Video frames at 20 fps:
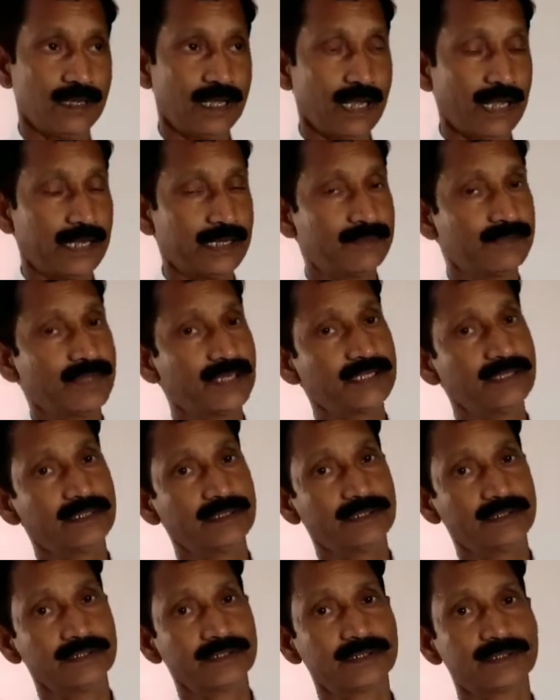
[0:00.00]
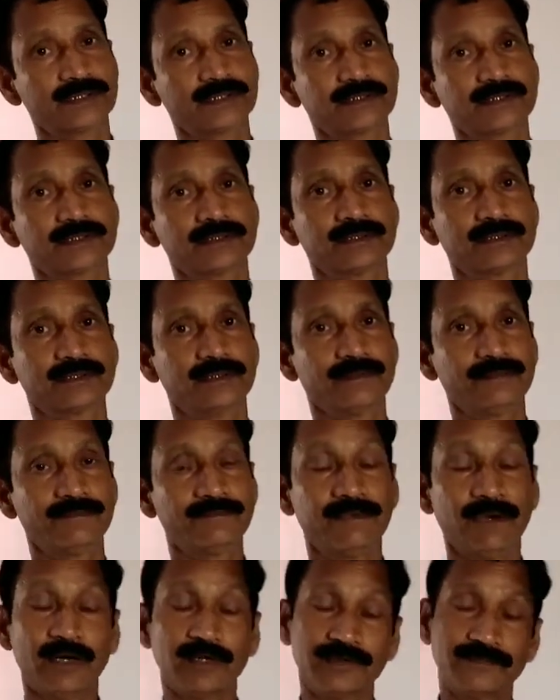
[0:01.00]
and many others
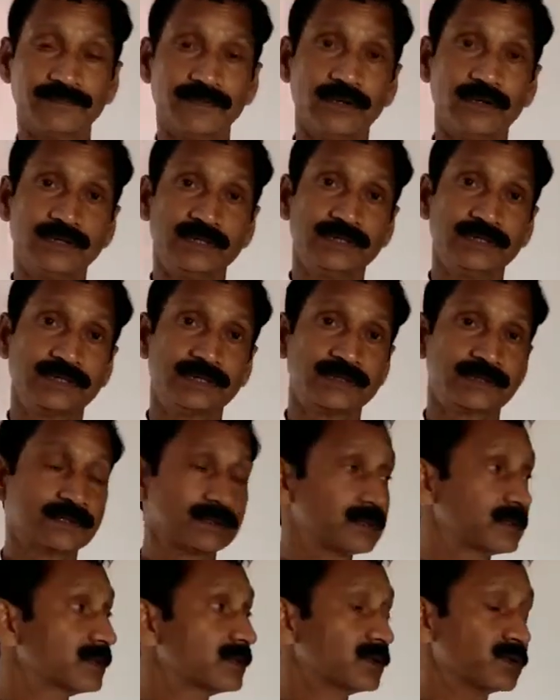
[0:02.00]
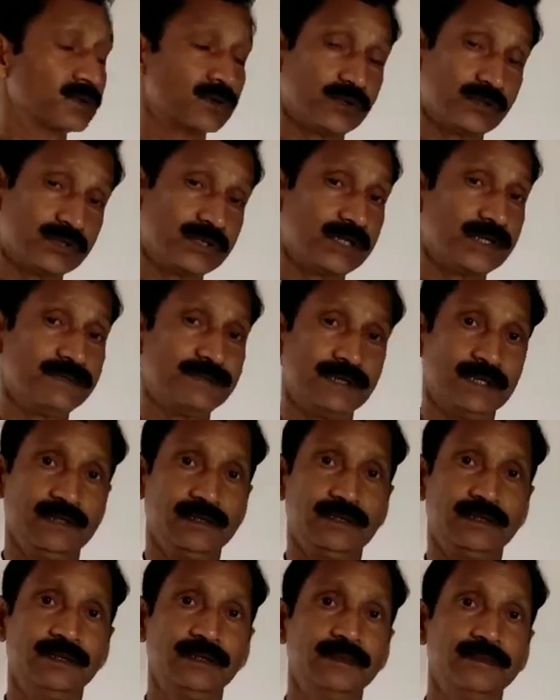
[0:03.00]
fought for this social evil,
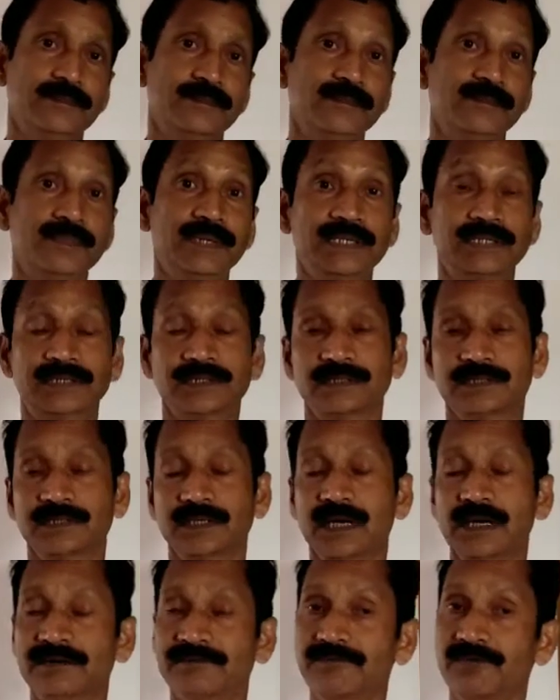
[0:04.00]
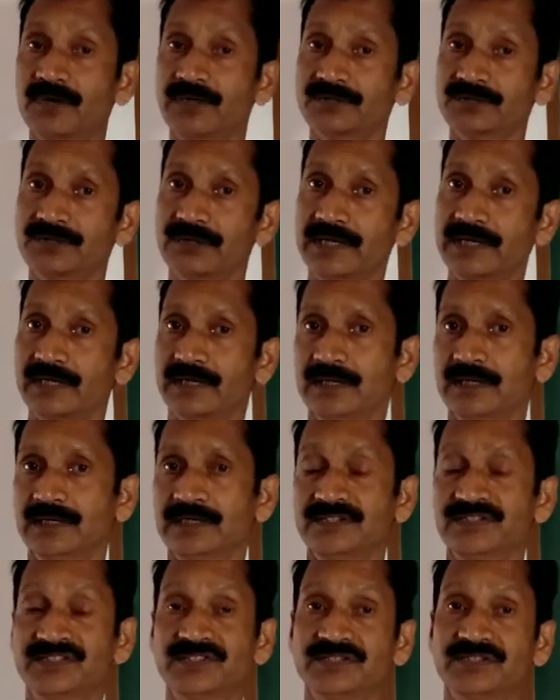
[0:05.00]
but unfortunately
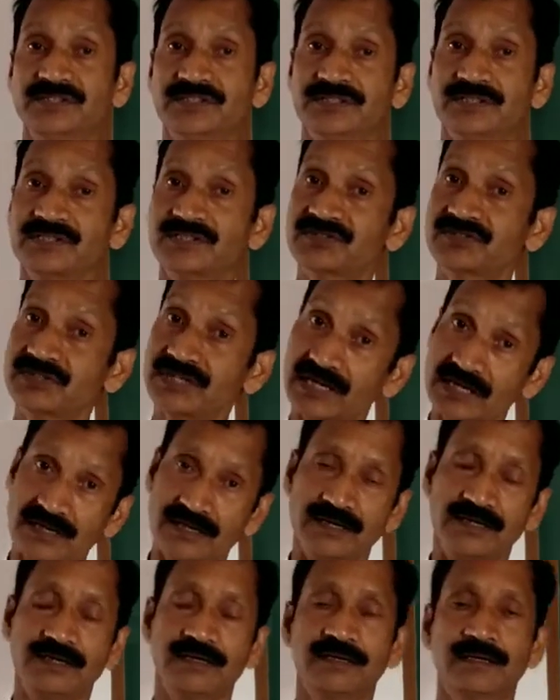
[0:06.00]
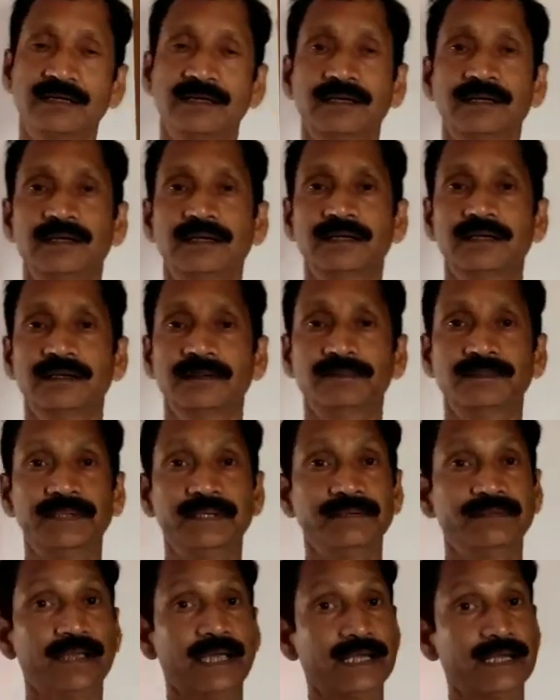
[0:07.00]
it is still
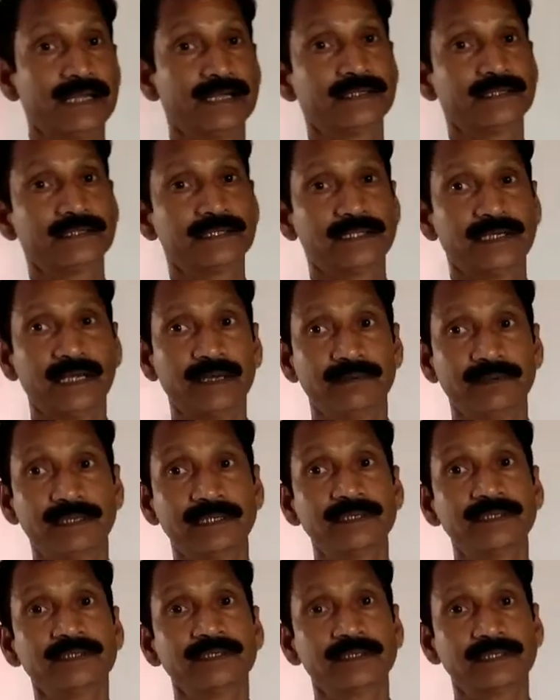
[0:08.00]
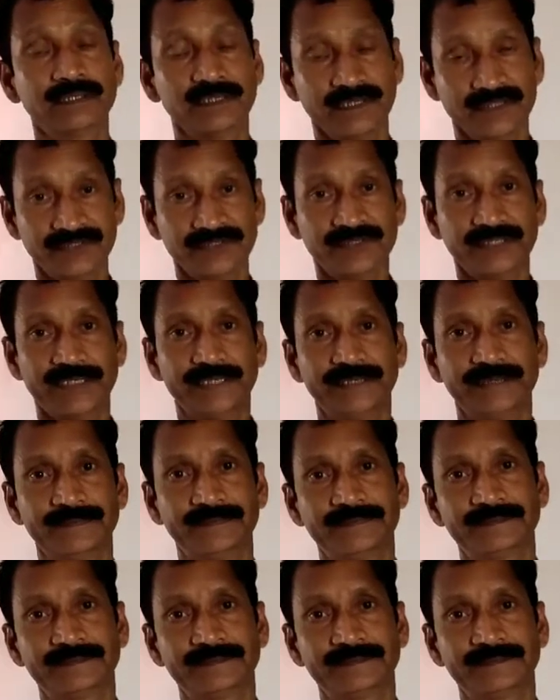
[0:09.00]
prevalent in our country.